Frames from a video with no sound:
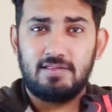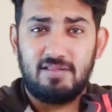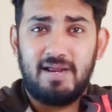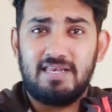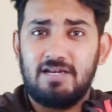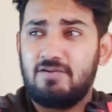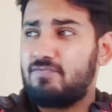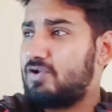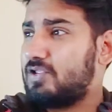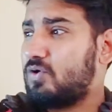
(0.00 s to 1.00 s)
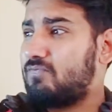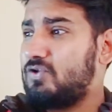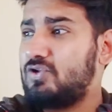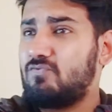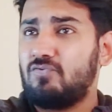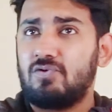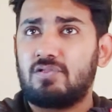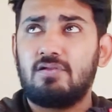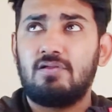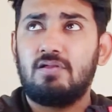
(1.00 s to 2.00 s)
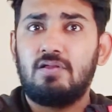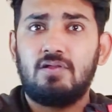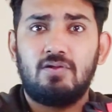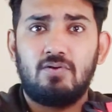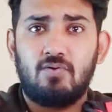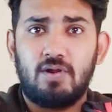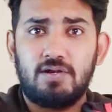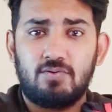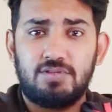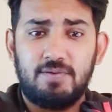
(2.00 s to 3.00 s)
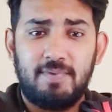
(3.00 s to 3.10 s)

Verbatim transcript: They might need it for like official work all right, or